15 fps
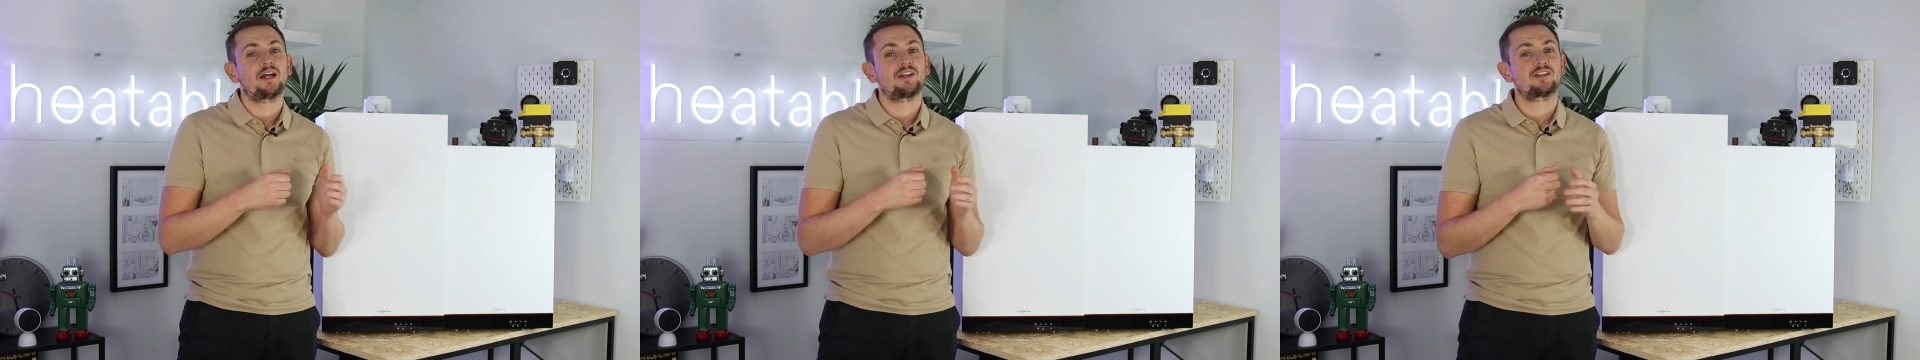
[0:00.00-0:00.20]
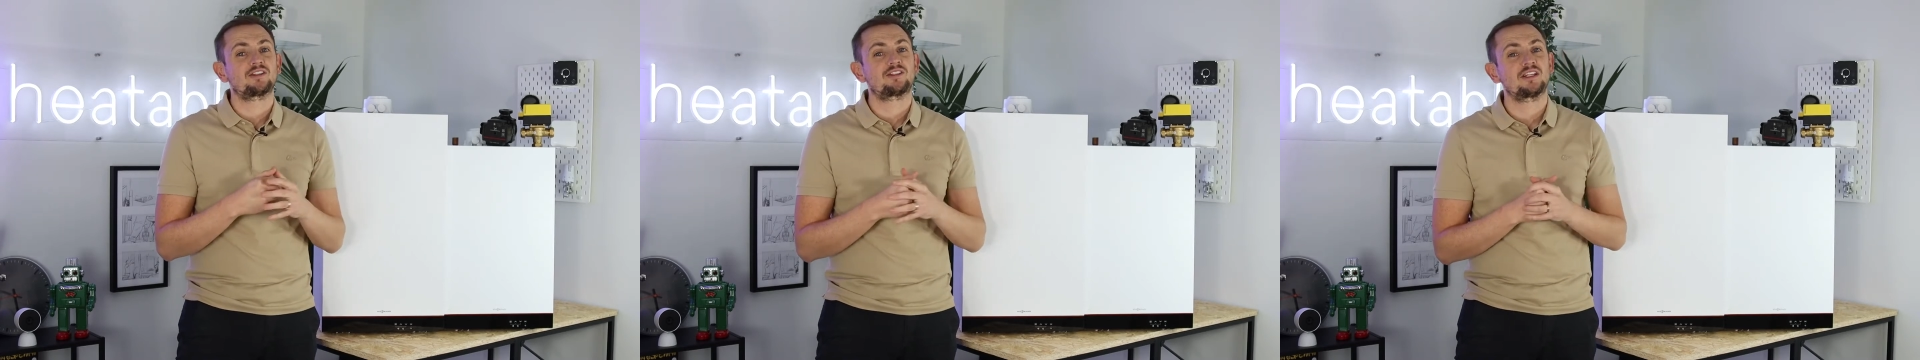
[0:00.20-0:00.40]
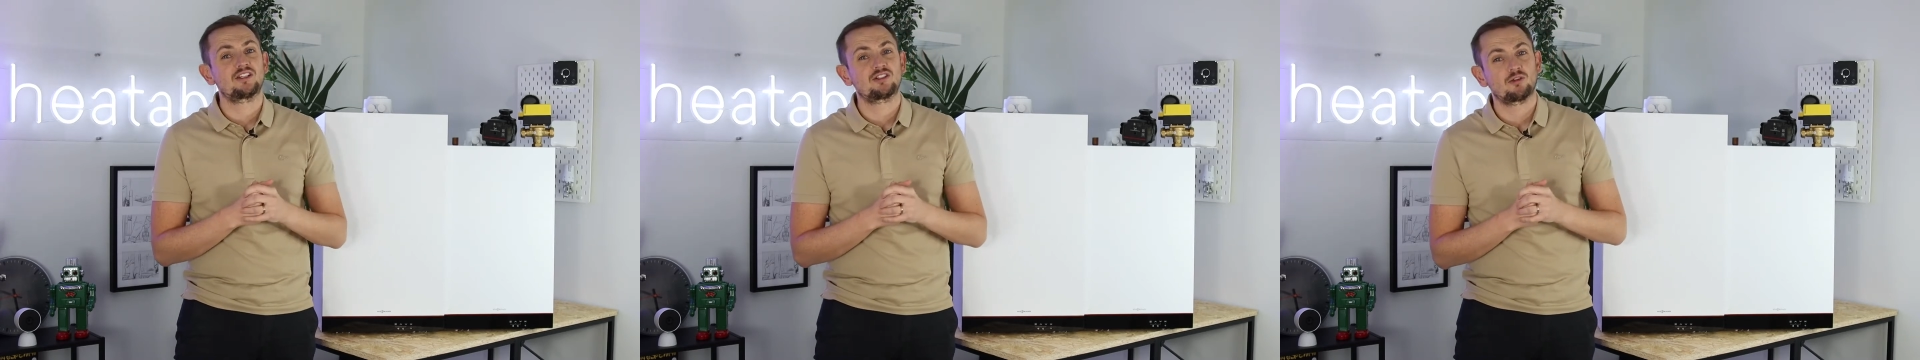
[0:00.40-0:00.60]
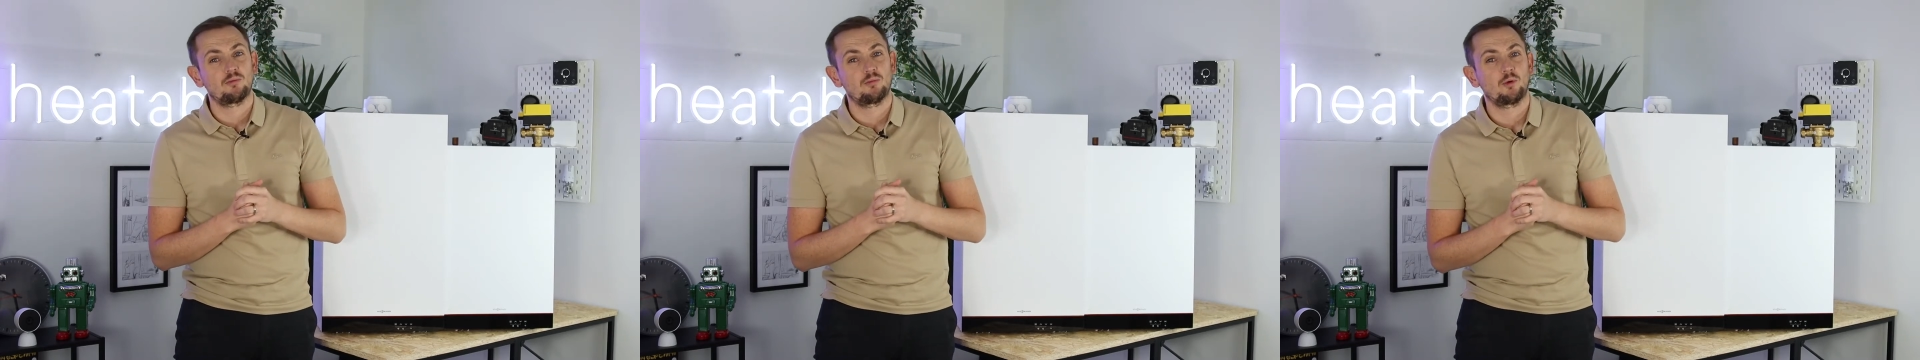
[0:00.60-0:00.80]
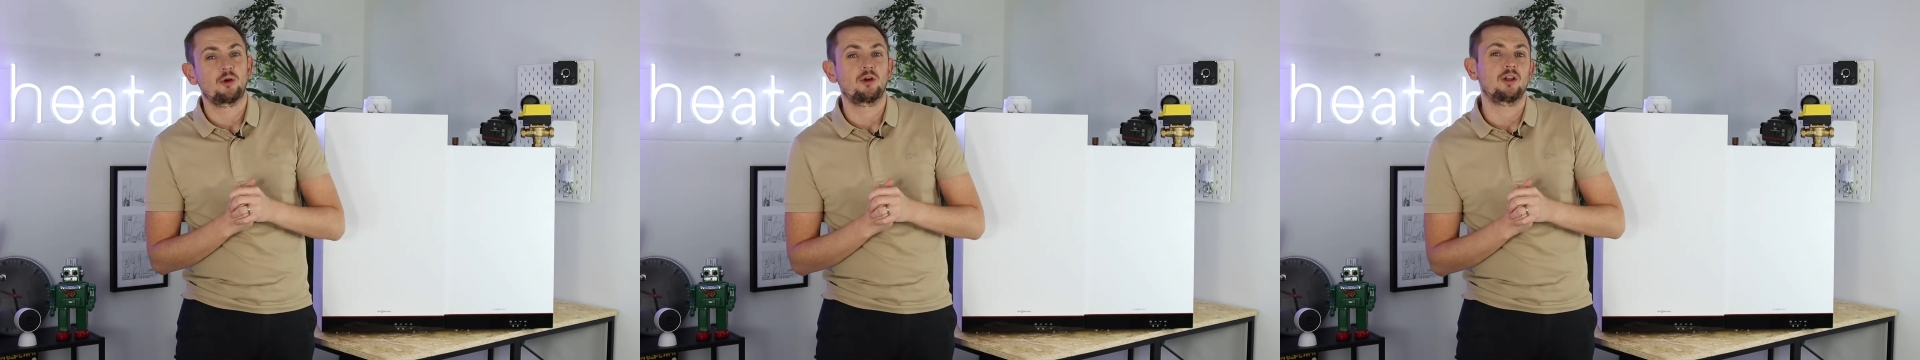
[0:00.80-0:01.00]
and a
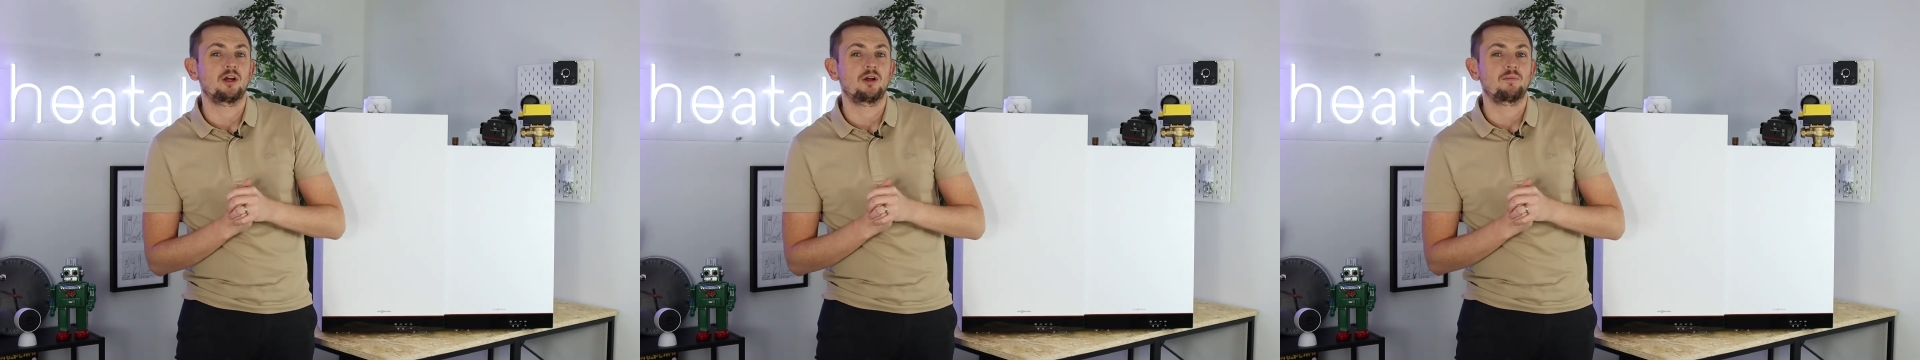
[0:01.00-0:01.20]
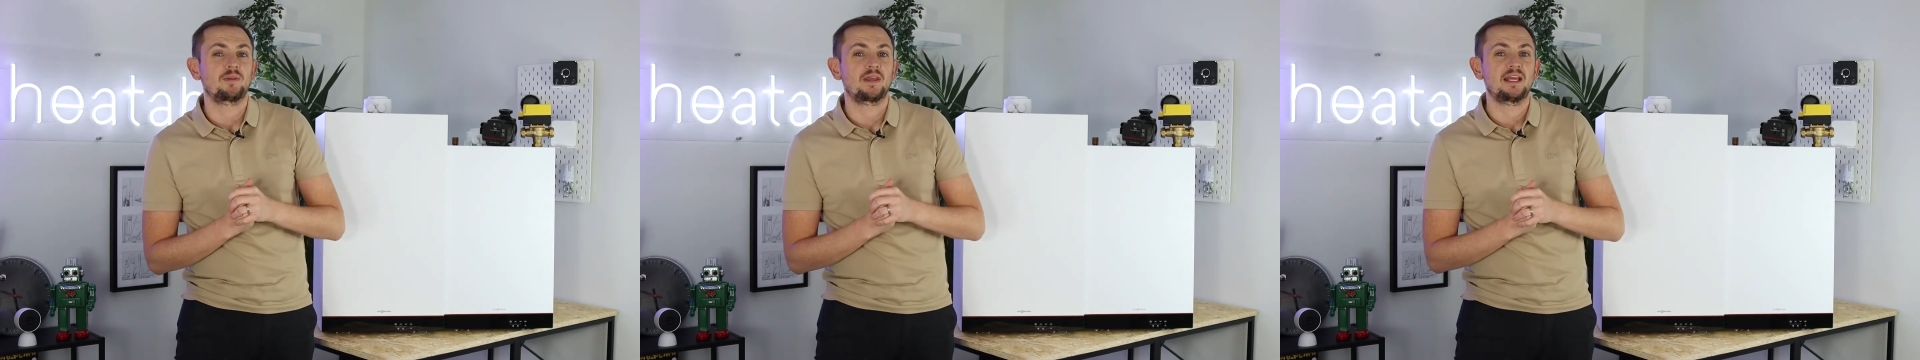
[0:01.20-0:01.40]
system boiler